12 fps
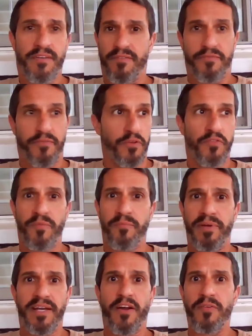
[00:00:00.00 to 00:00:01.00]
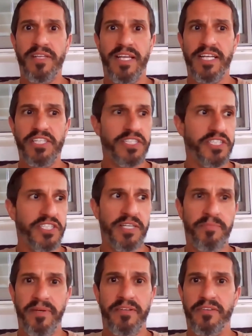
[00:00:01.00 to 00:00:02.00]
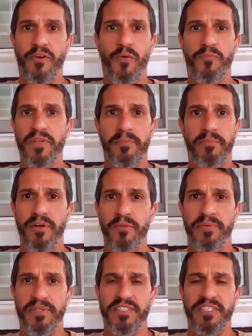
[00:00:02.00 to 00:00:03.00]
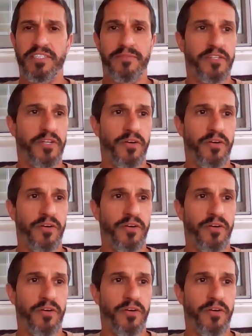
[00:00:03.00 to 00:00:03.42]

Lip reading: further embed our relationship and hopefully build business,